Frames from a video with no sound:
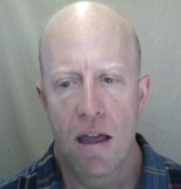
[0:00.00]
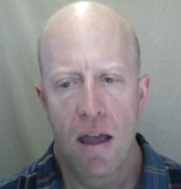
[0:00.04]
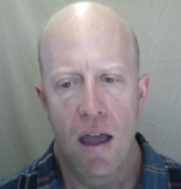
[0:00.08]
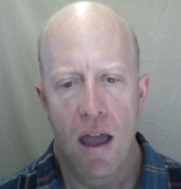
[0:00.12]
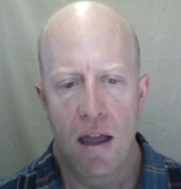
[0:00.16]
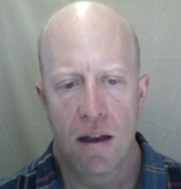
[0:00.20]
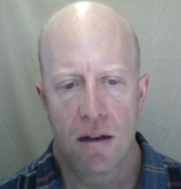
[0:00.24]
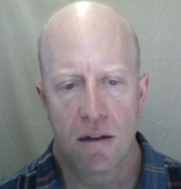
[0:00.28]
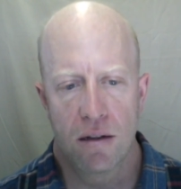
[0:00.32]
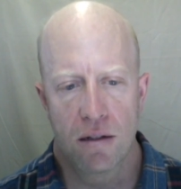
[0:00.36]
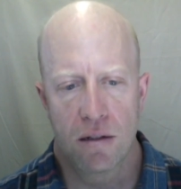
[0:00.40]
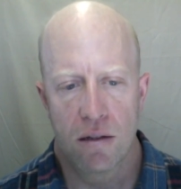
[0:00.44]

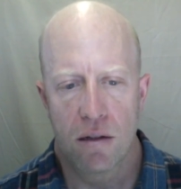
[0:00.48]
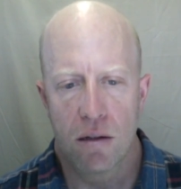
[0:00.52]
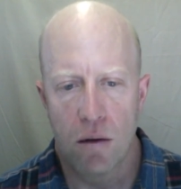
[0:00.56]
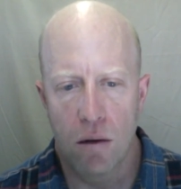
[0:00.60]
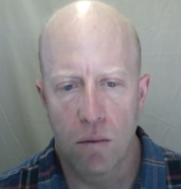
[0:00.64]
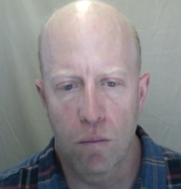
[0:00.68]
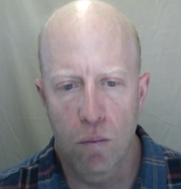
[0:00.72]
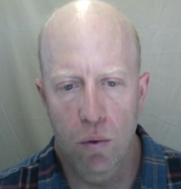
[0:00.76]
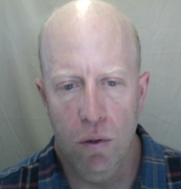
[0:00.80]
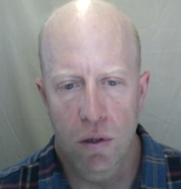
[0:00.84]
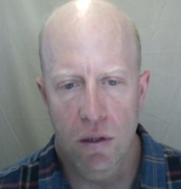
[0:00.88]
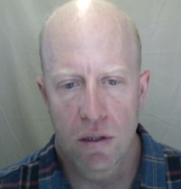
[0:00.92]
and
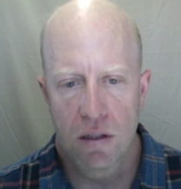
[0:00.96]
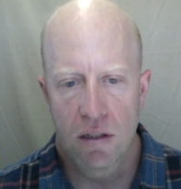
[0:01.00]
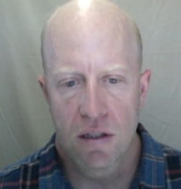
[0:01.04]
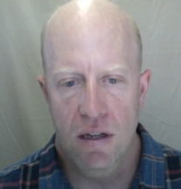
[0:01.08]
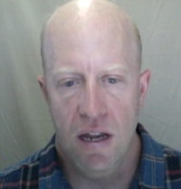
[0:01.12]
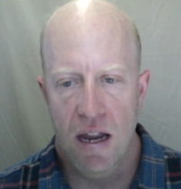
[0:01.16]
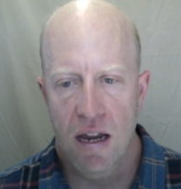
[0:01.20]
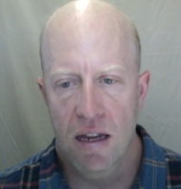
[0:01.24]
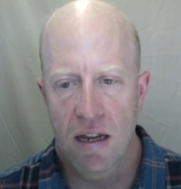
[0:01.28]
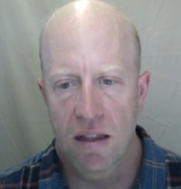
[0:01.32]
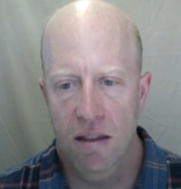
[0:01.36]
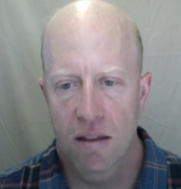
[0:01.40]
would
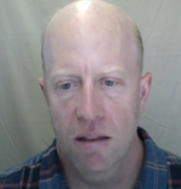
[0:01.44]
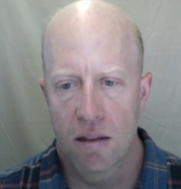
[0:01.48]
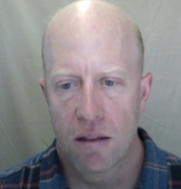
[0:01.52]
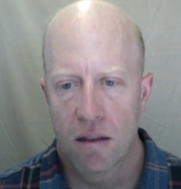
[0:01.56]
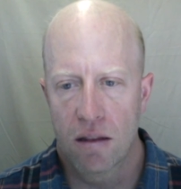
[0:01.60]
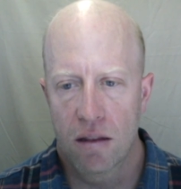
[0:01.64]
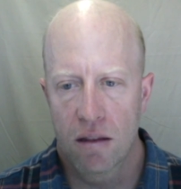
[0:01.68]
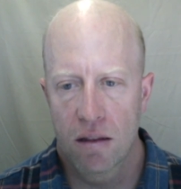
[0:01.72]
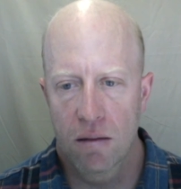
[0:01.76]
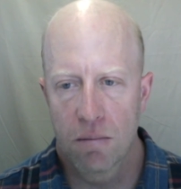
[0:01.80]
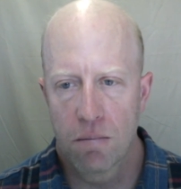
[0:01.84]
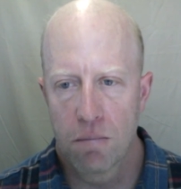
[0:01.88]
take
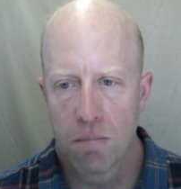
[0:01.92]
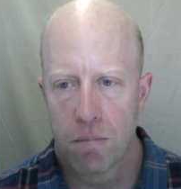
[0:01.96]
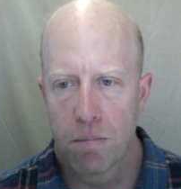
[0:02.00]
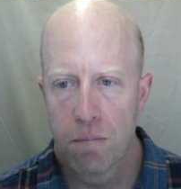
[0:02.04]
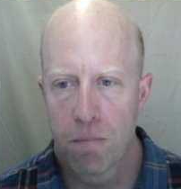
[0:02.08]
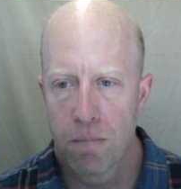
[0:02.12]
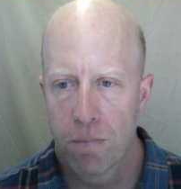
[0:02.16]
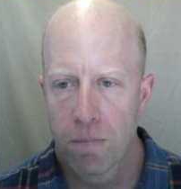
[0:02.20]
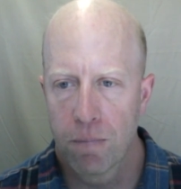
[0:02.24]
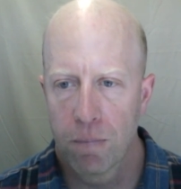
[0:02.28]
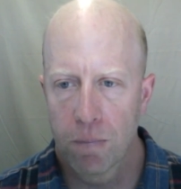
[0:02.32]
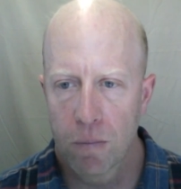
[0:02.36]

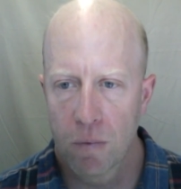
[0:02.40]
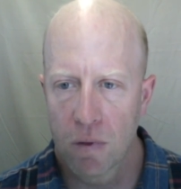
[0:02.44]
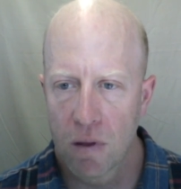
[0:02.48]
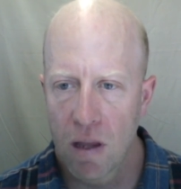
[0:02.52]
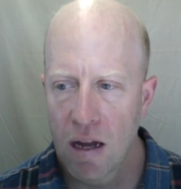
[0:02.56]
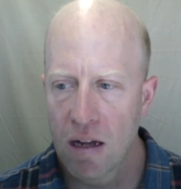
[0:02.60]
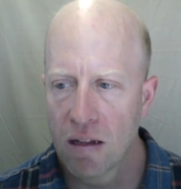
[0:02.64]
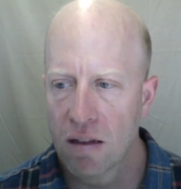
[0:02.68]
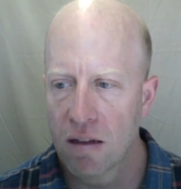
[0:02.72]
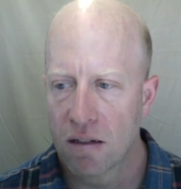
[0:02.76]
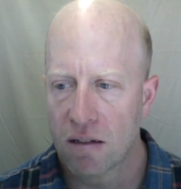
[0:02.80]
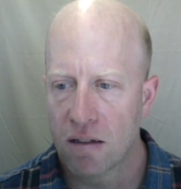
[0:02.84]

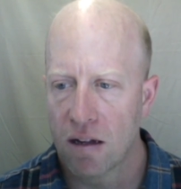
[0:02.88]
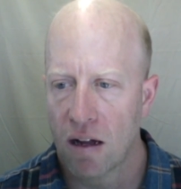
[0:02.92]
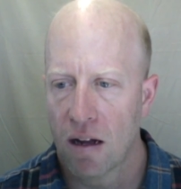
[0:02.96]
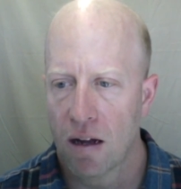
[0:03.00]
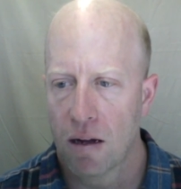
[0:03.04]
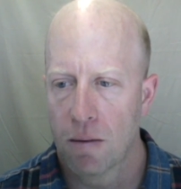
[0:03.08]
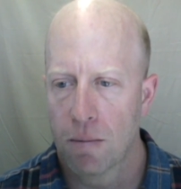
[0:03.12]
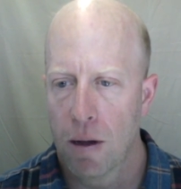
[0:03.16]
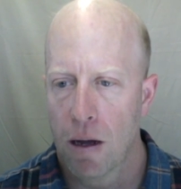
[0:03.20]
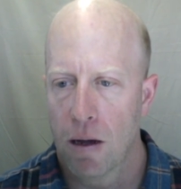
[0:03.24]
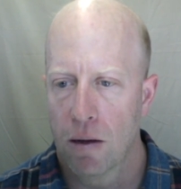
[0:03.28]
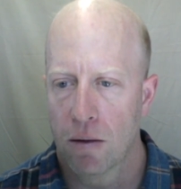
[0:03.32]
take the
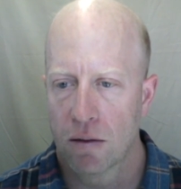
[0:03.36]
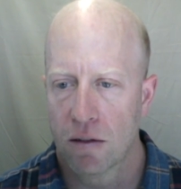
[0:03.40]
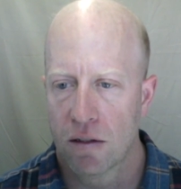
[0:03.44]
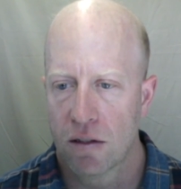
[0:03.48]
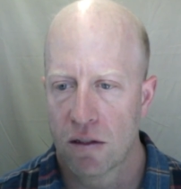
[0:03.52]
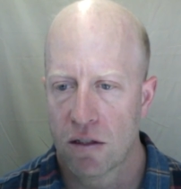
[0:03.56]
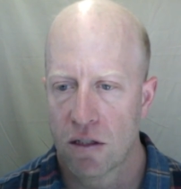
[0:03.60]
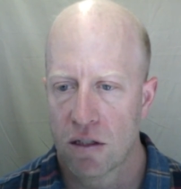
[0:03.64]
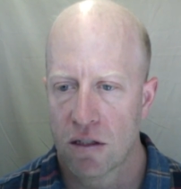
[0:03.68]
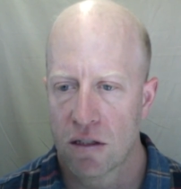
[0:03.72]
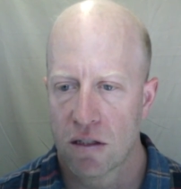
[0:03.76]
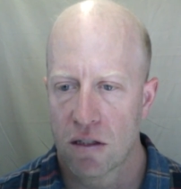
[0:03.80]
time out to
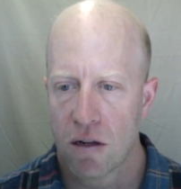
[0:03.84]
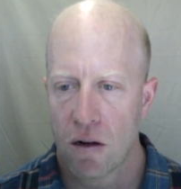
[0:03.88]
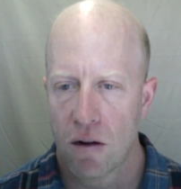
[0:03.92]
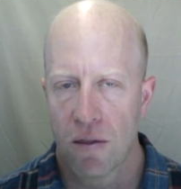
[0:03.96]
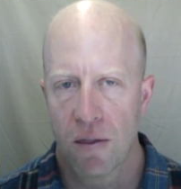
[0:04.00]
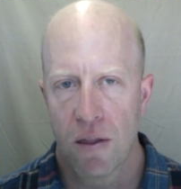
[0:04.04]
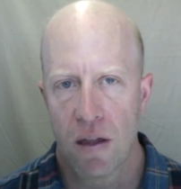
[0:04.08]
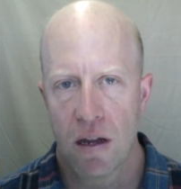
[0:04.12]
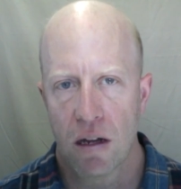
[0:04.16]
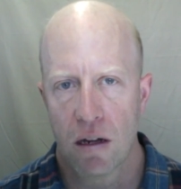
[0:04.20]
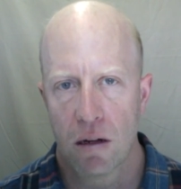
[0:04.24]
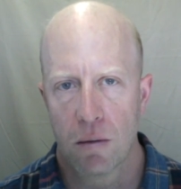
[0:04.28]
just start
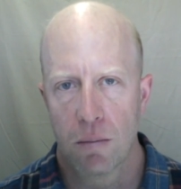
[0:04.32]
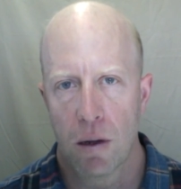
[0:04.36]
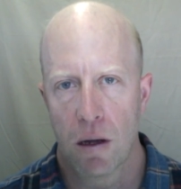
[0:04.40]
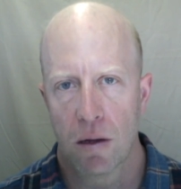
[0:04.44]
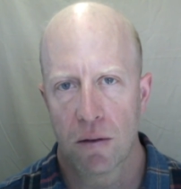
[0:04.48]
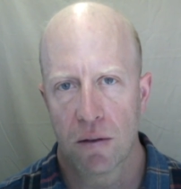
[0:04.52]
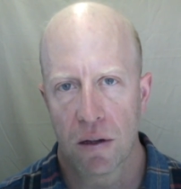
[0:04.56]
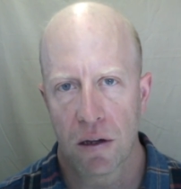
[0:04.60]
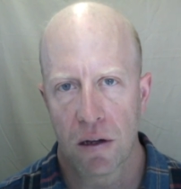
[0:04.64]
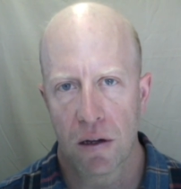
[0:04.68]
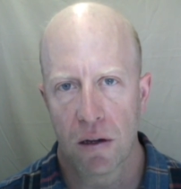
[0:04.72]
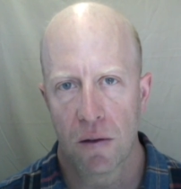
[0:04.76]
thinking
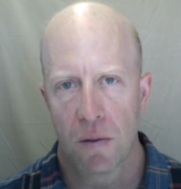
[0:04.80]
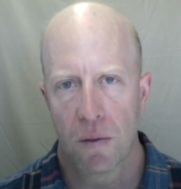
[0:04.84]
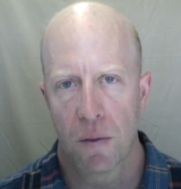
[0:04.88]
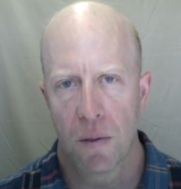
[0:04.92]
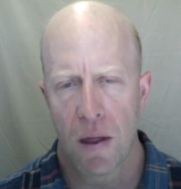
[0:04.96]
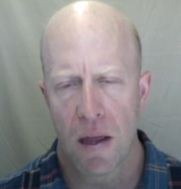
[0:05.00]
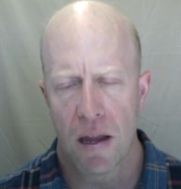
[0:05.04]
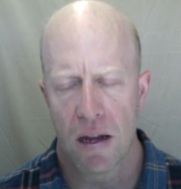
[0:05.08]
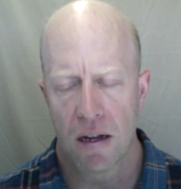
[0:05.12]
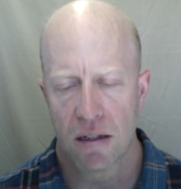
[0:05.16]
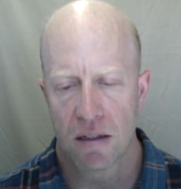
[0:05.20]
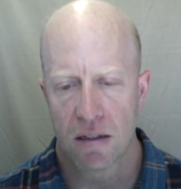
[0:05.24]
about the good
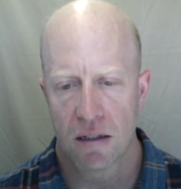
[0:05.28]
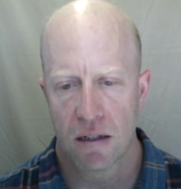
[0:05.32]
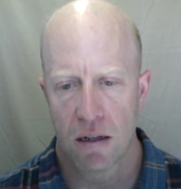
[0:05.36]
things.